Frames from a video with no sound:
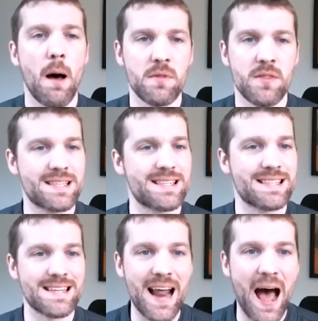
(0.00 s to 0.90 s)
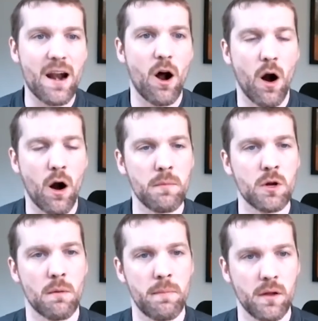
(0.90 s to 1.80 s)
this does not harm
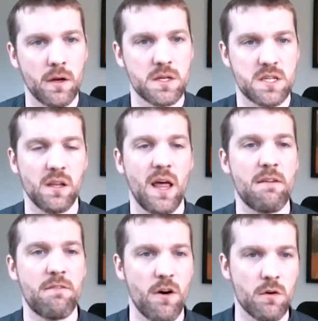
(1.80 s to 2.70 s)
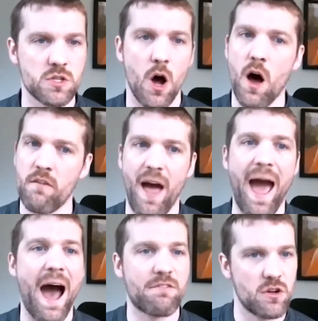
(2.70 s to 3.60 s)
your ability to lay folks off
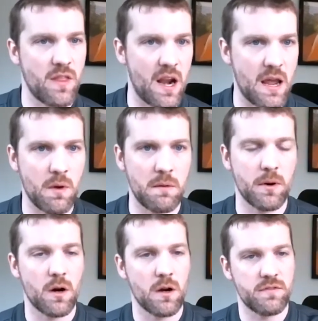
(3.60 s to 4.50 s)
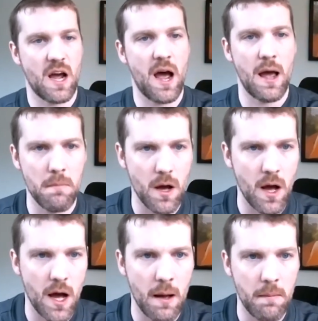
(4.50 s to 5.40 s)
after that 8-week period of
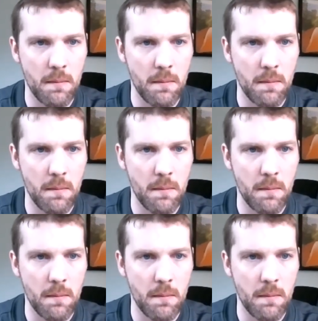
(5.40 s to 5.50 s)
time.